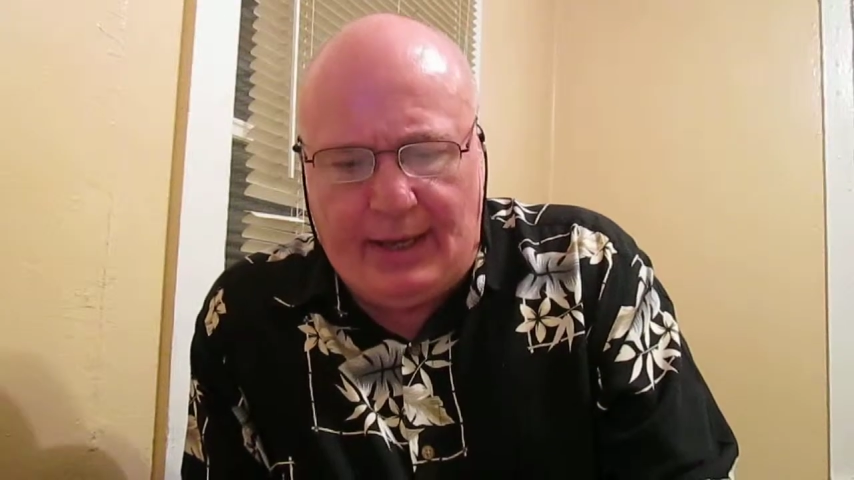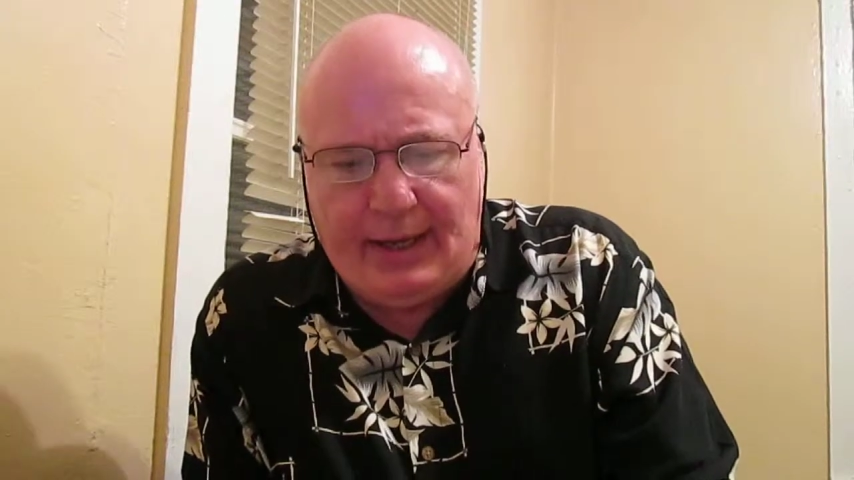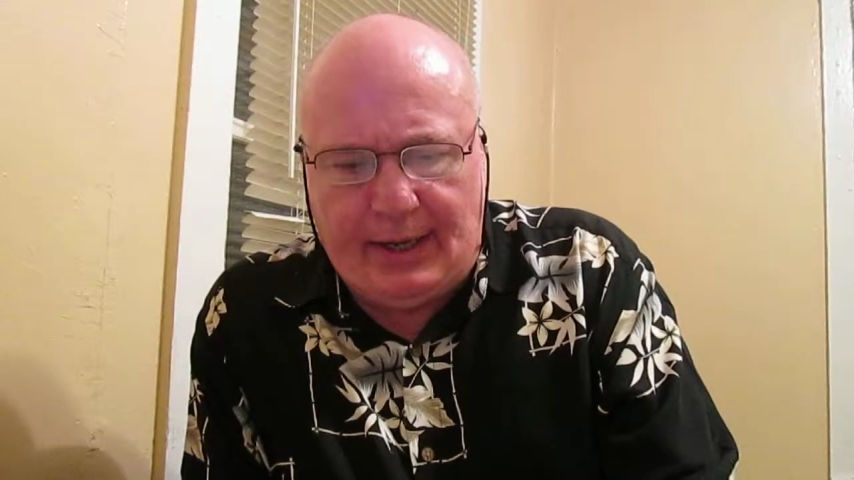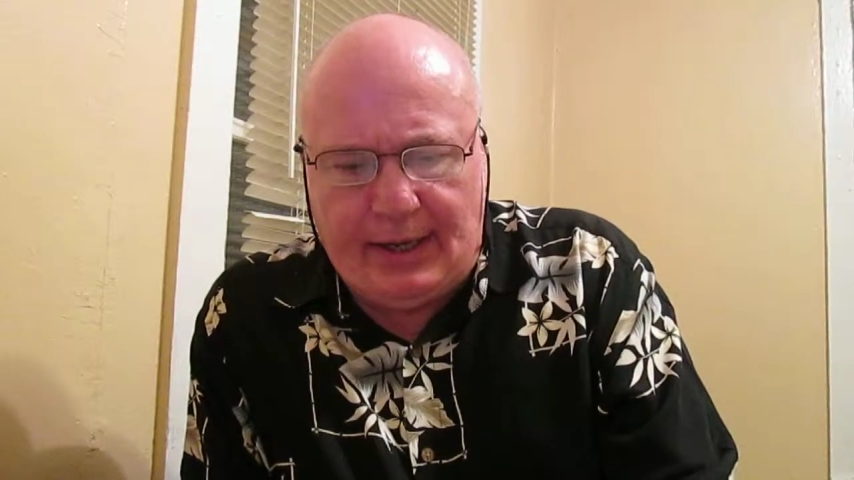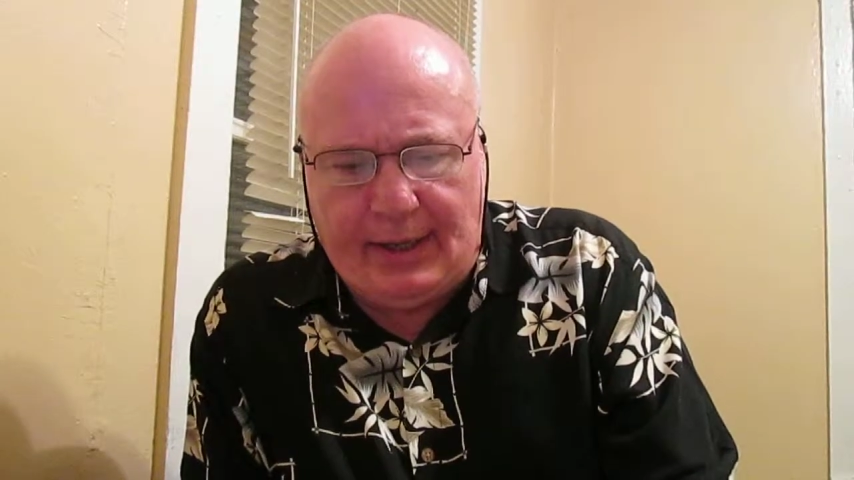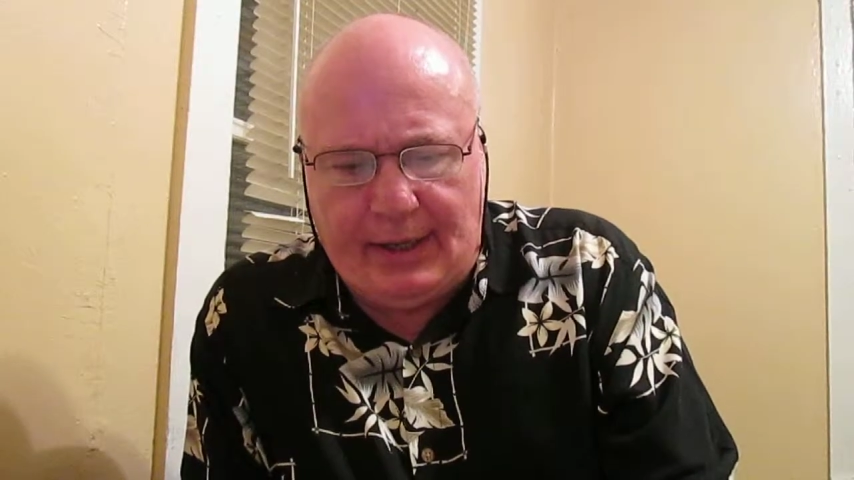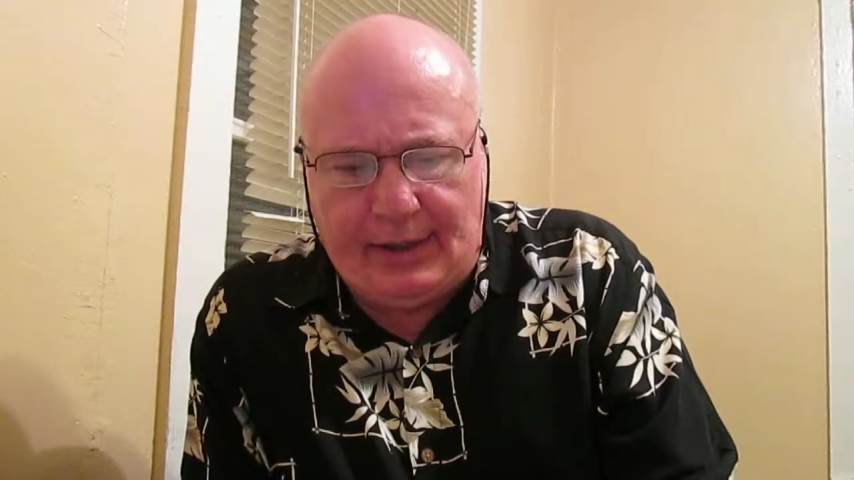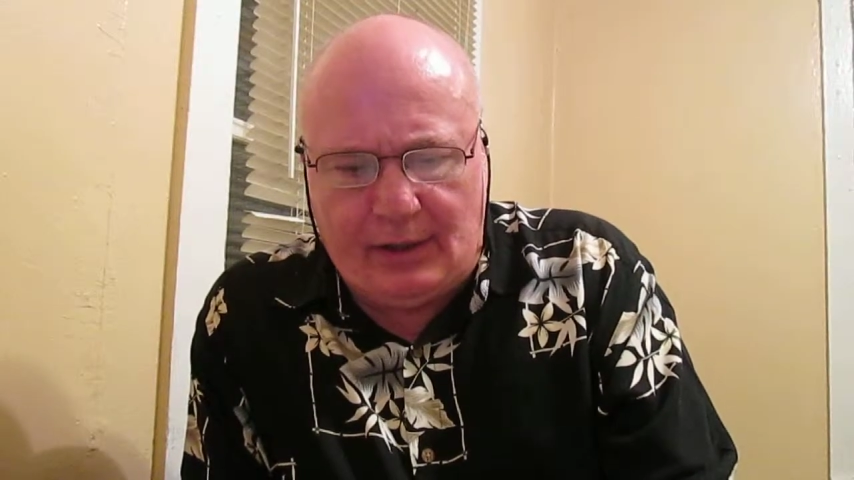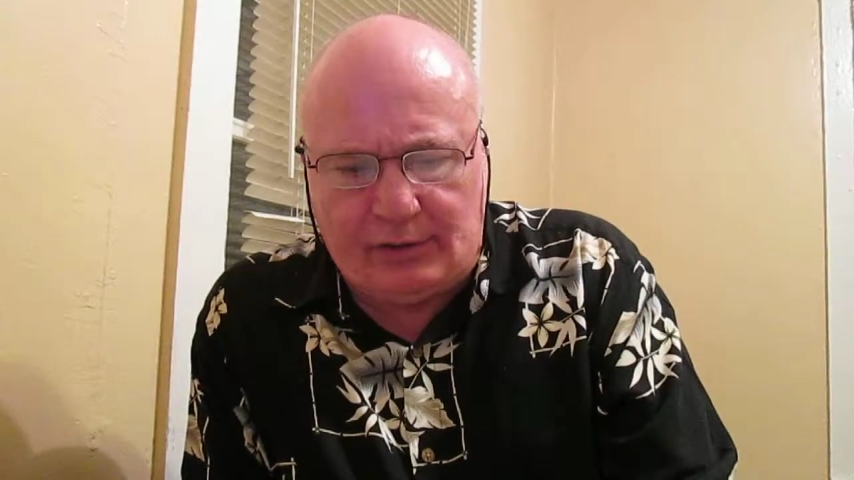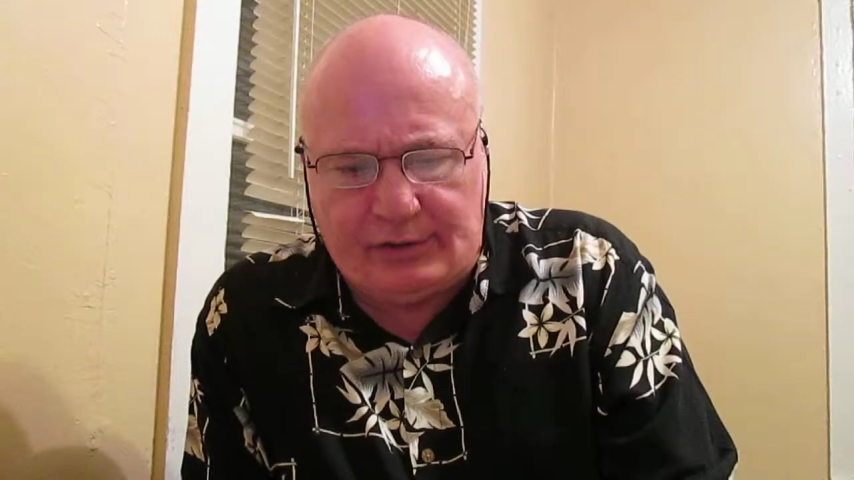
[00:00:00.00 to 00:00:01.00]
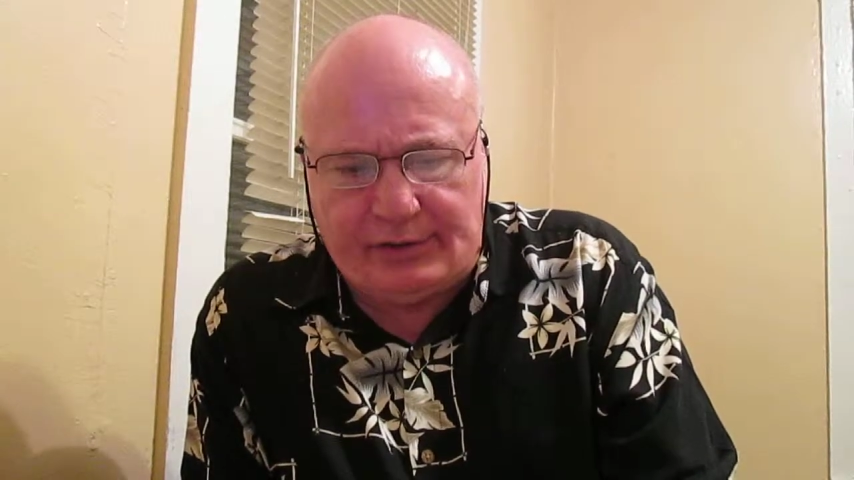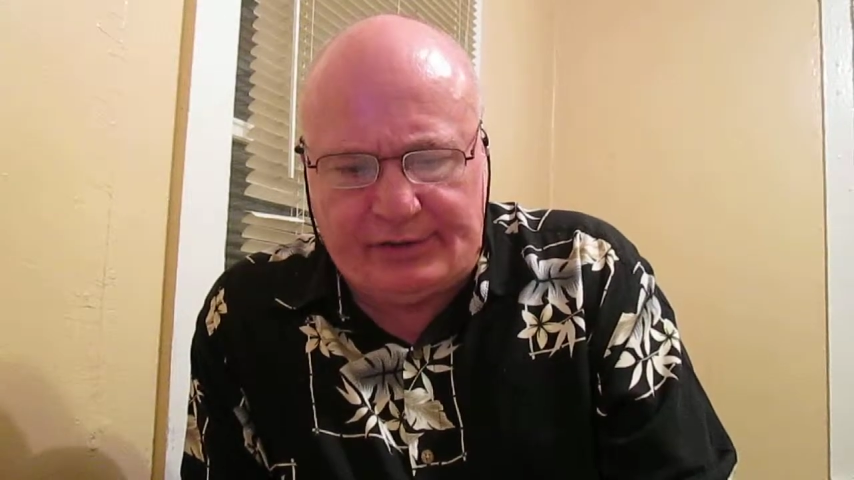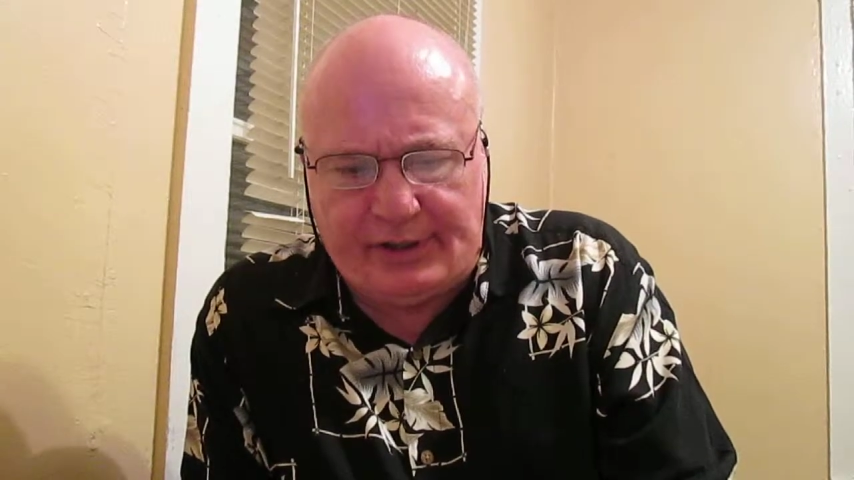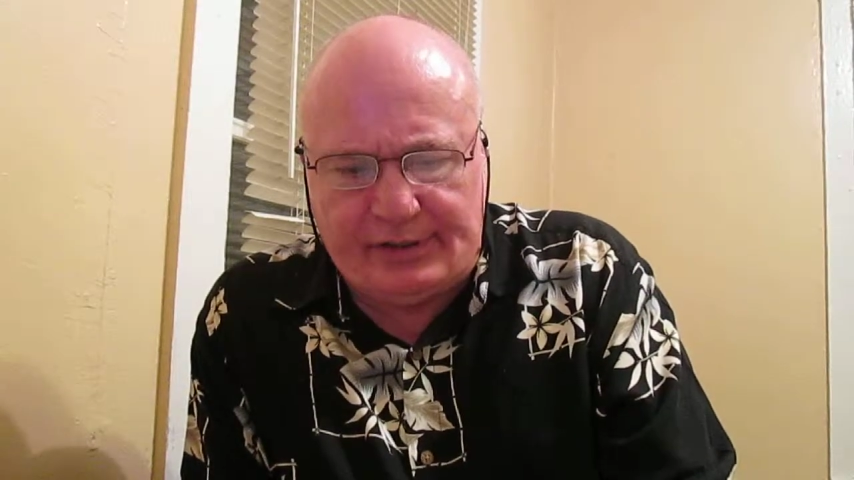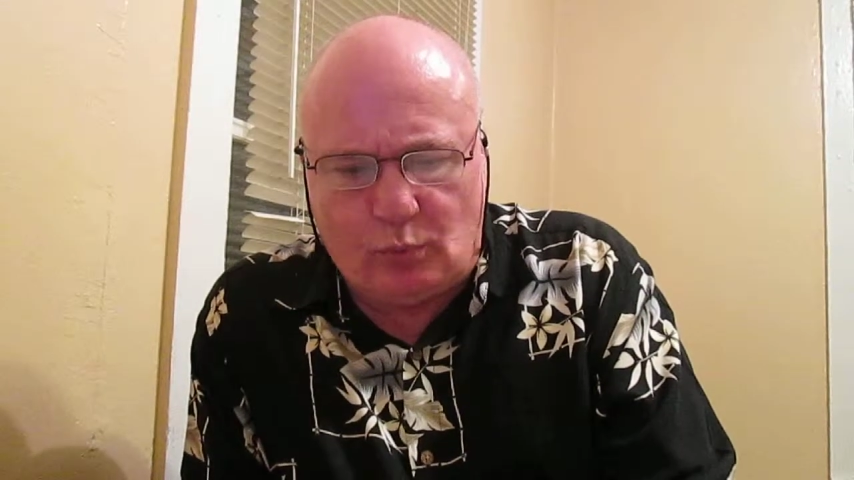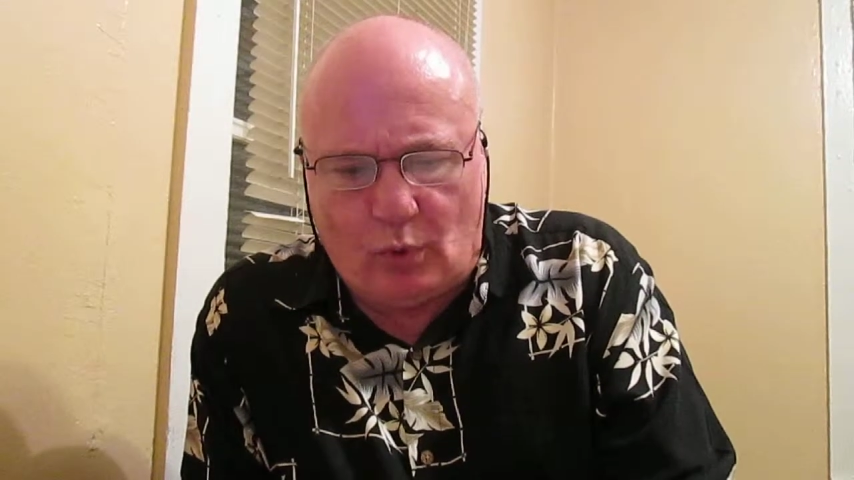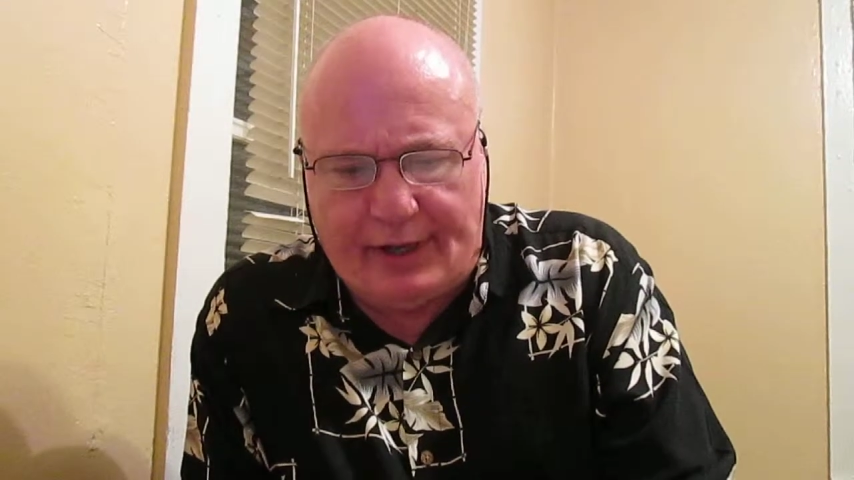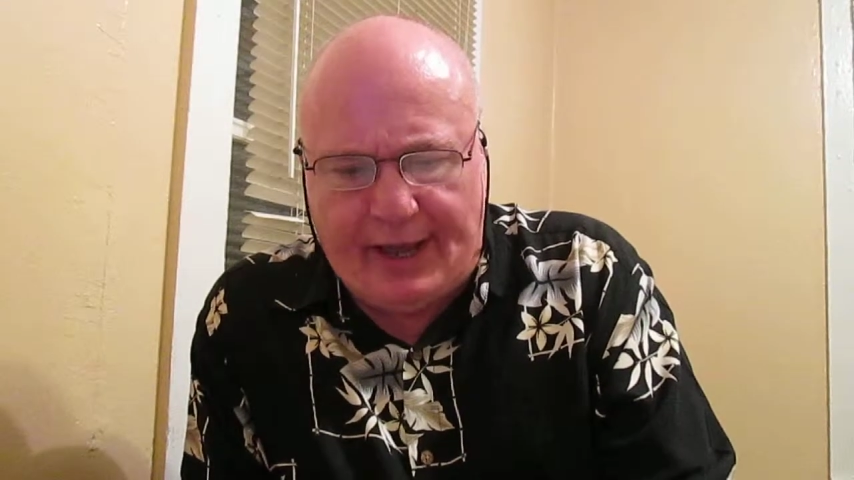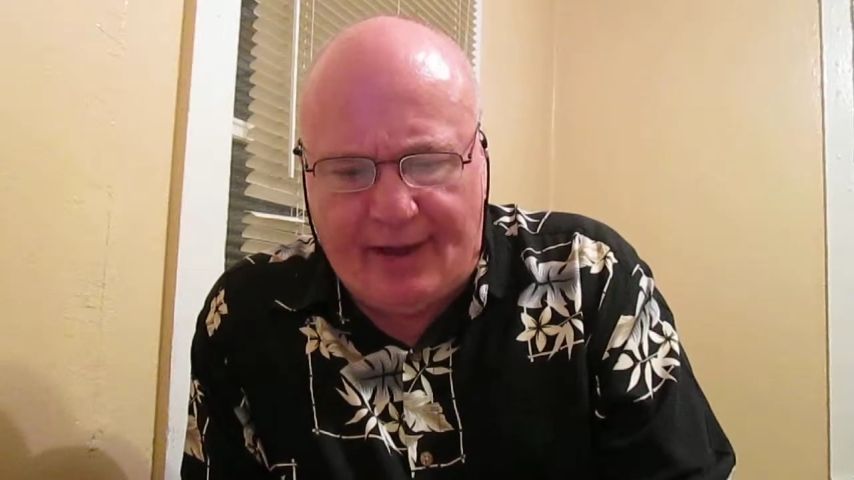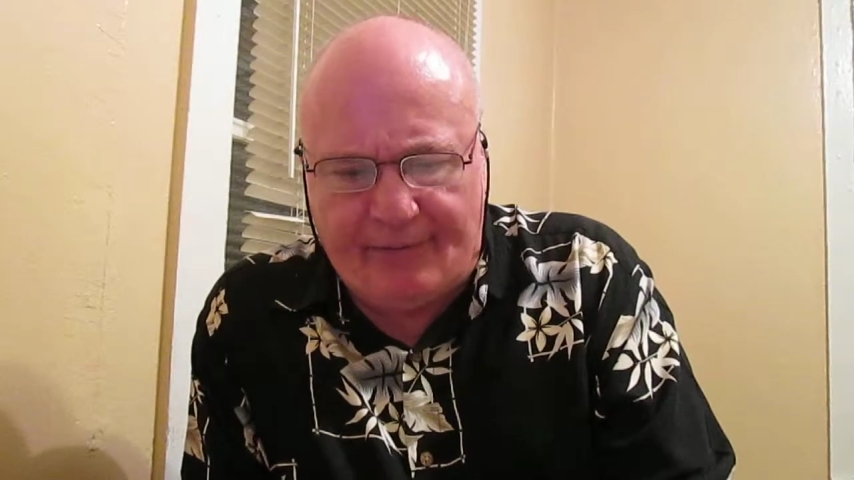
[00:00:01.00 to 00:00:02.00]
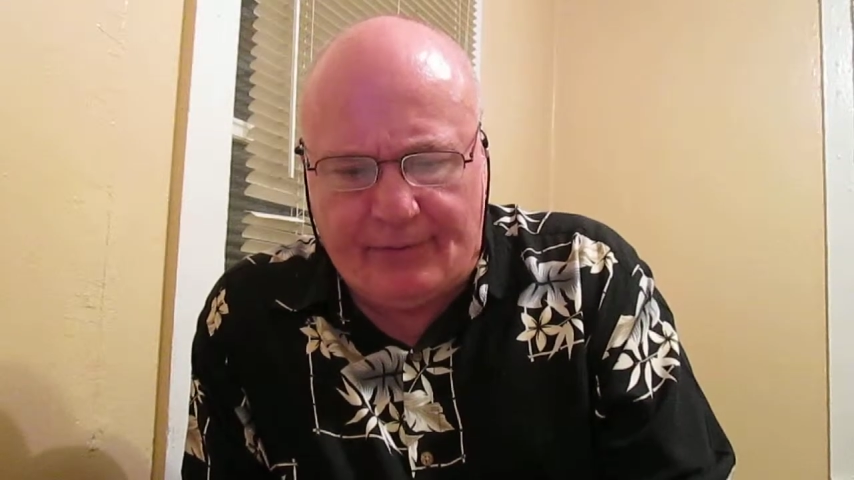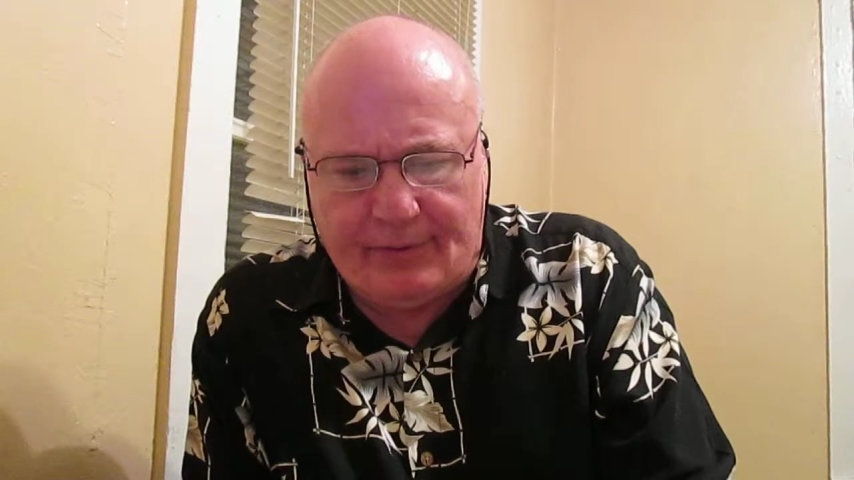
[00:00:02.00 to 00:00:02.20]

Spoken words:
And it also says 1/2